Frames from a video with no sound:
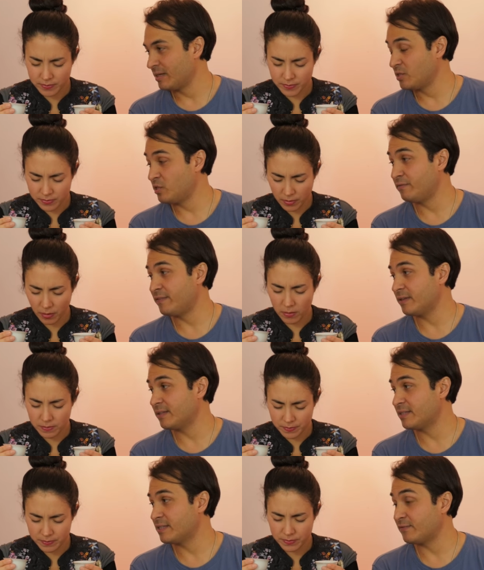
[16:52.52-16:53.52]
Speaker 1: Do you feel
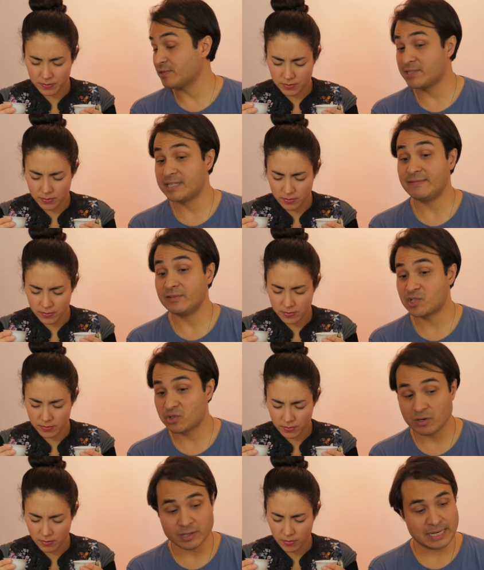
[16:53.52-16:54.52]
that the difference is even
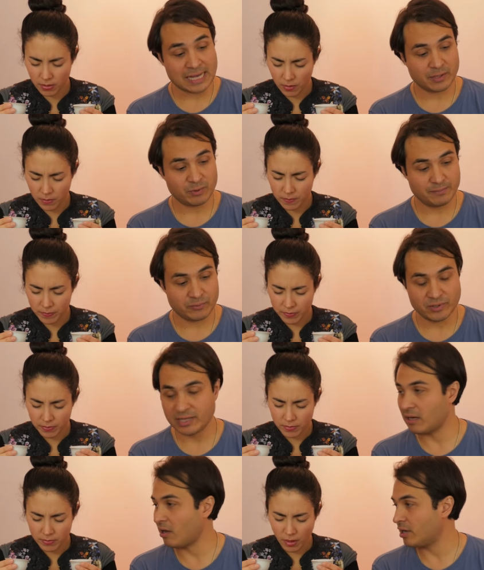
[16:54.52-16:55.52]
stronger now that we brewed
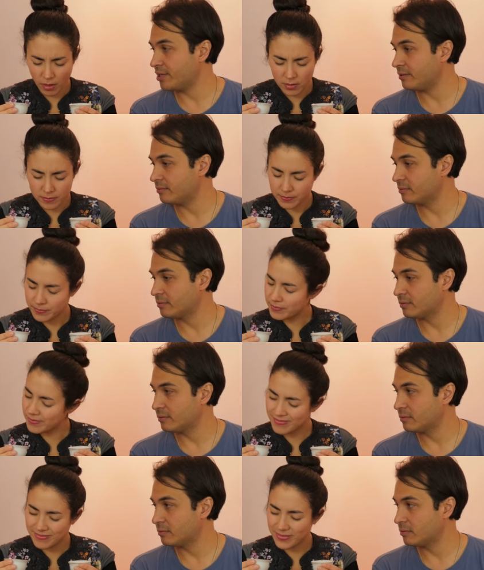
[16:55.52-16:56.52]
it harder?
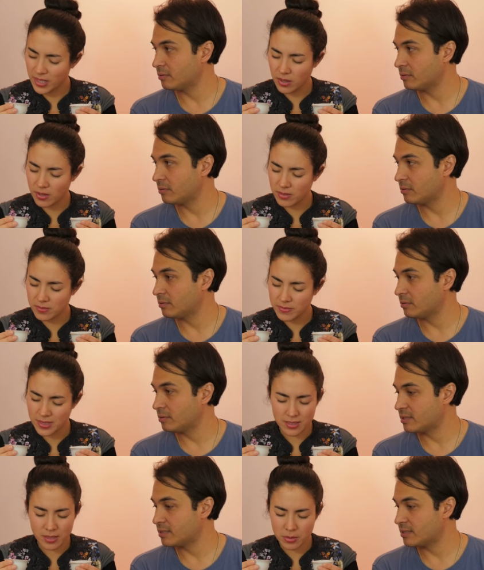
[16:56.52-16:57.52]
Speaker 2: No,
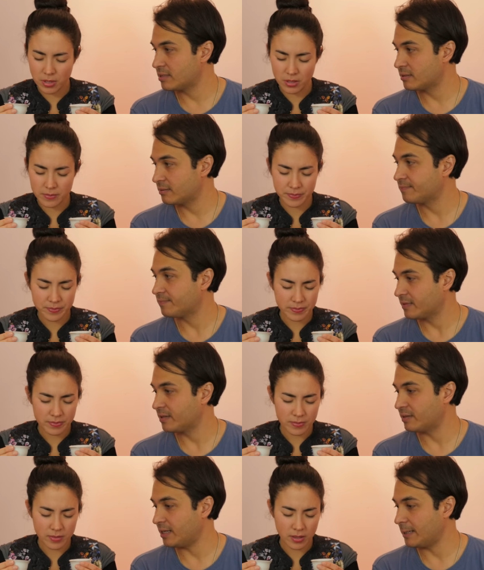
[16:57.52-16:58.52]
it's similar.
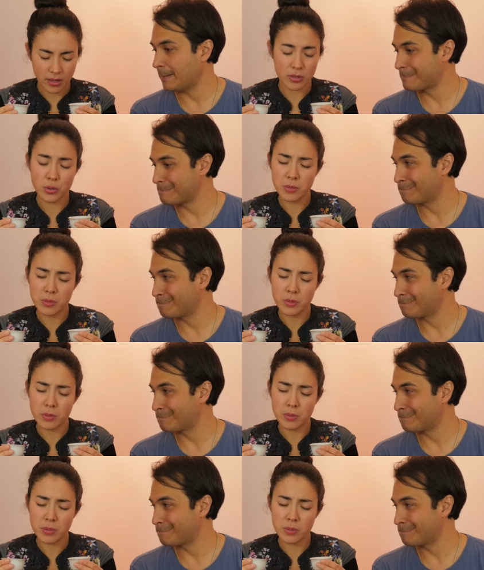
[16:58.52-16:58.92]
Speaker 1: Okay.
Speaker 2: To